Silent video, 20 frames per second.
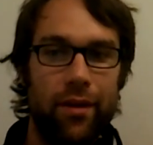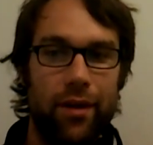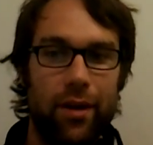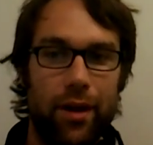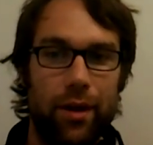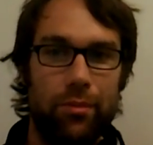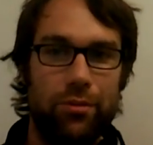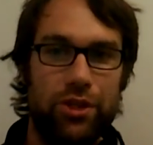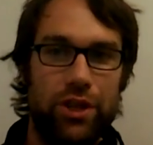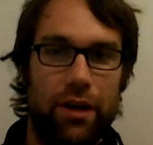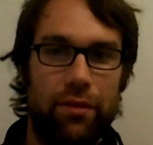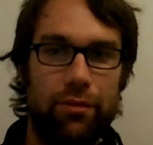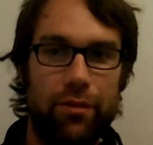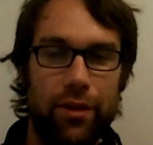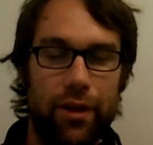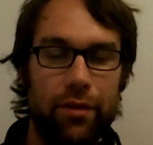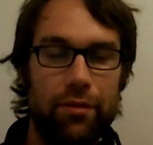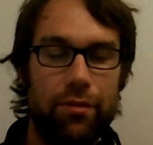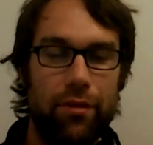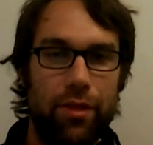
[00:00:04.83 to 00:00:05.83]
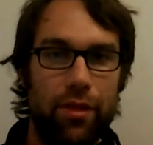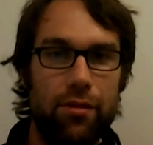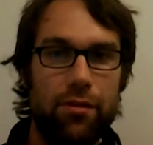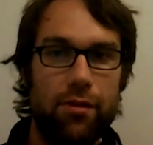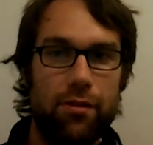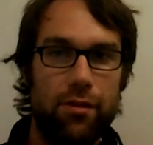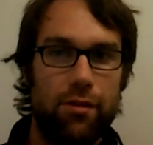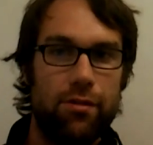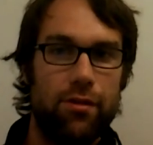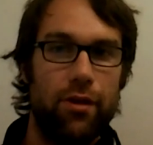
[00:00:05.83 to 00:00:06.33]
I am Jeff Cliff, and this
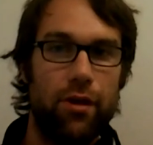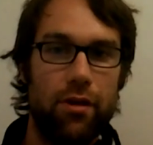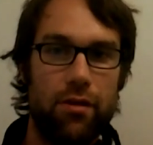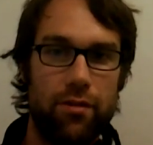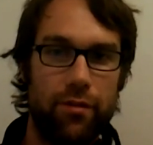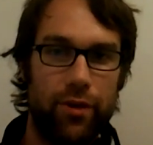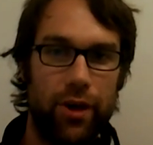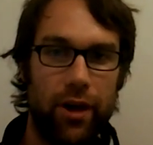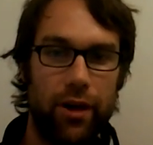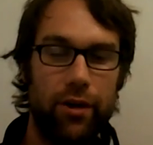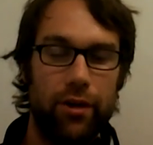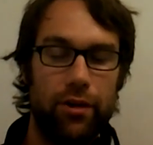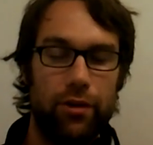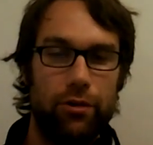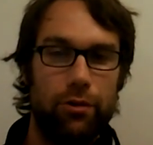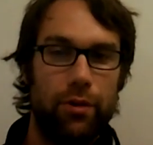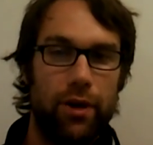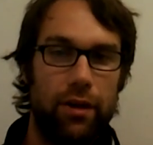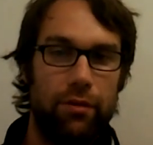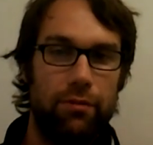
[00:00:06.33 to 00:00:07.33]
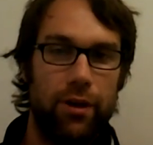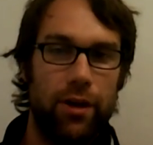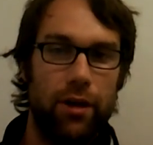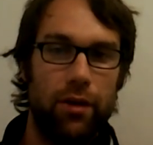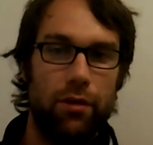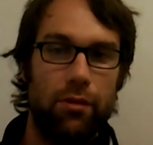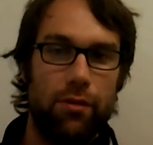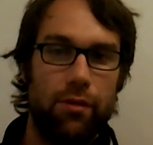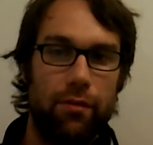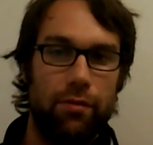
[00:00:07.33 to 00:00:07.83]
is a series of 120
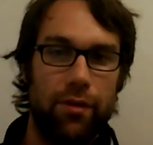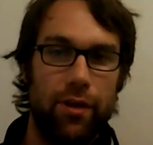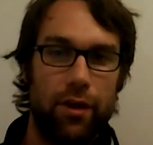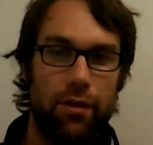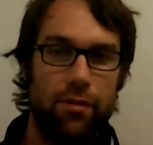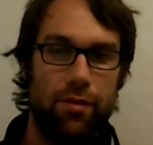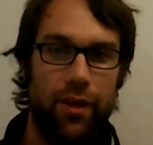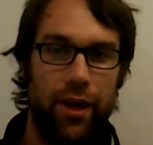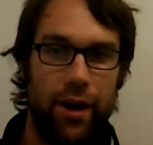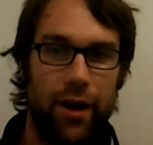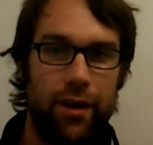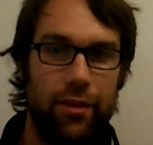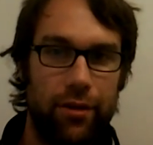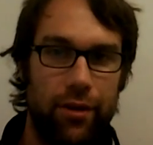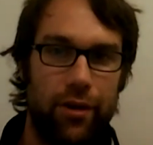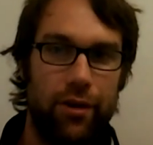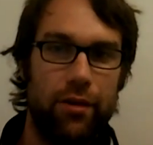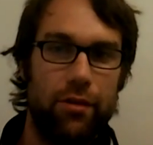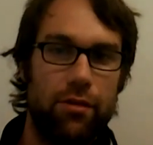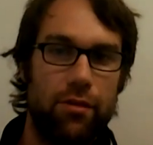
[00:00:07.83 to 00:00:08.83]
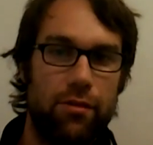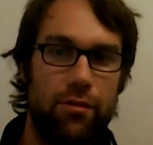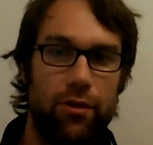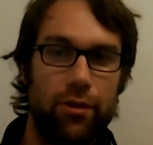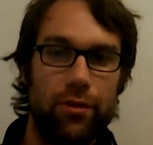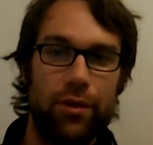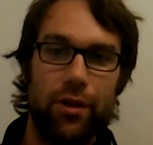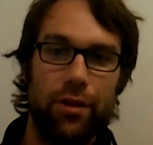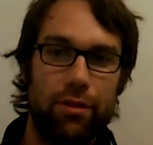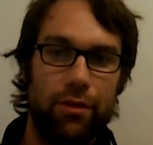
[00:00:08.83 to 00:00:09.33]
videos of things that I learned as a
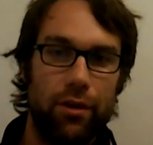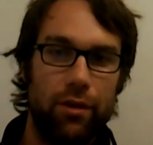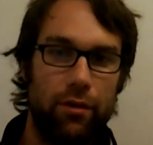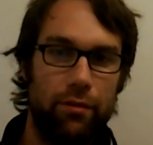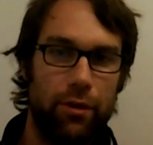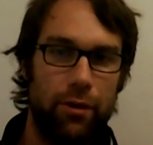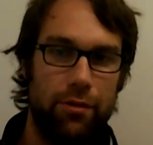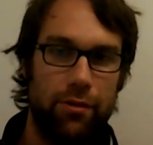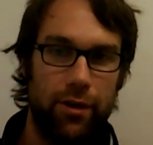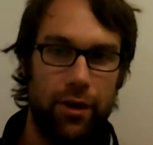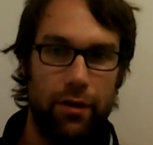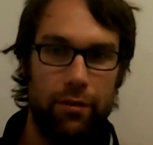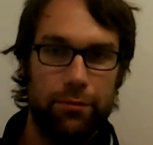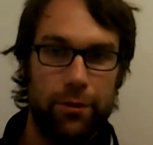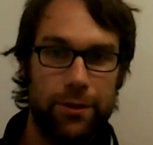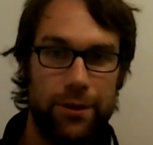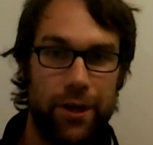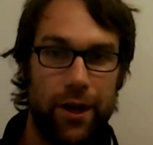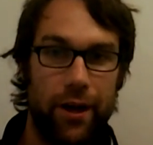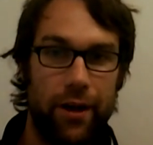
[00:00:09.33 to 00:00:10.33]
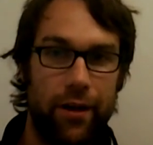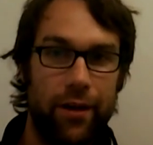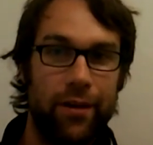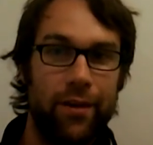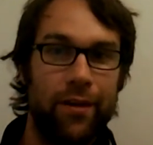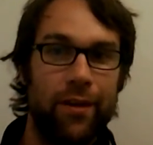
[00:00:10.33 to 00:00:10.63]
student at the University of Regina.